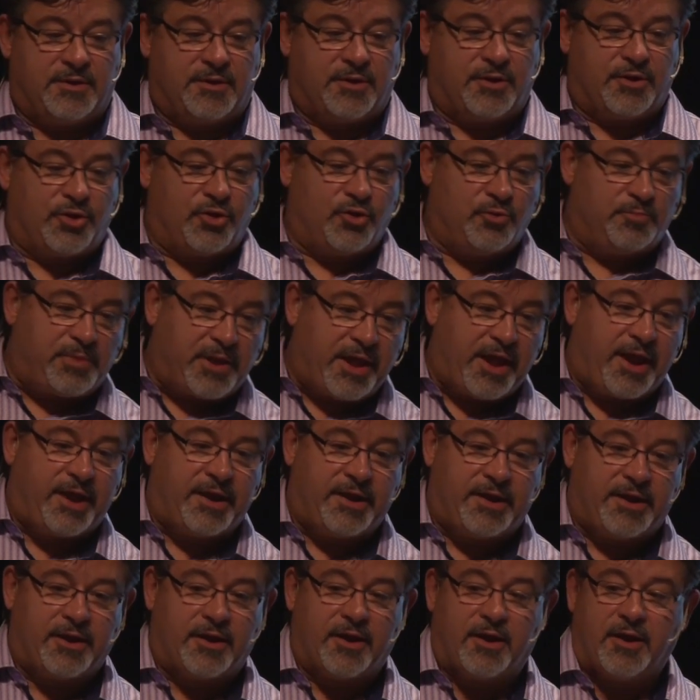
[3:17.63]
are you
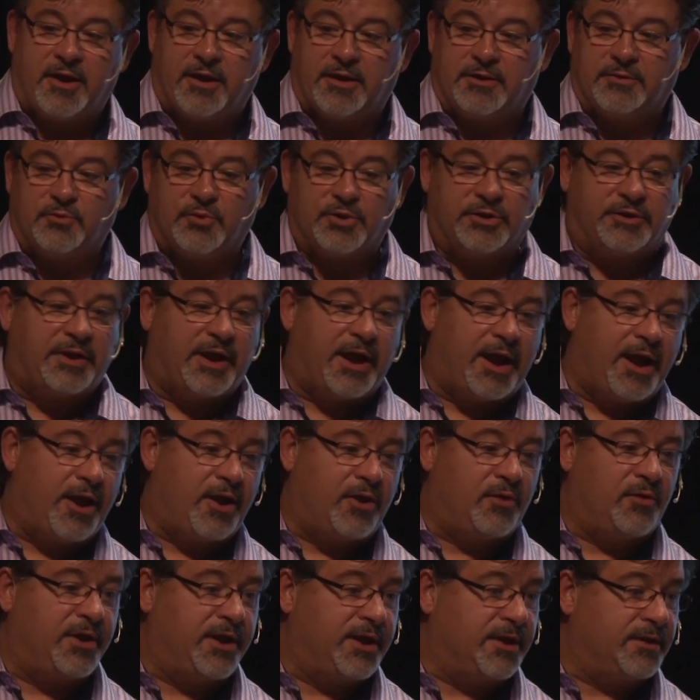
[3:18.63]
planning on
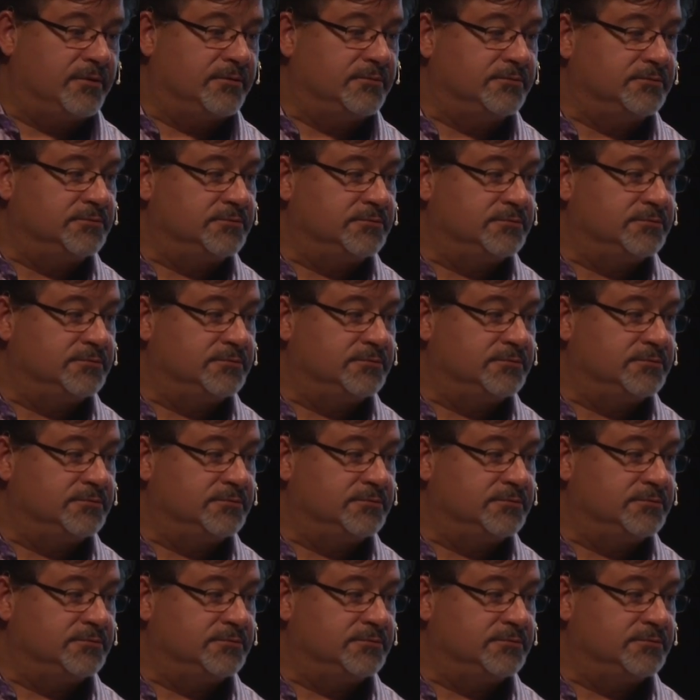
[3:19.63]
retiring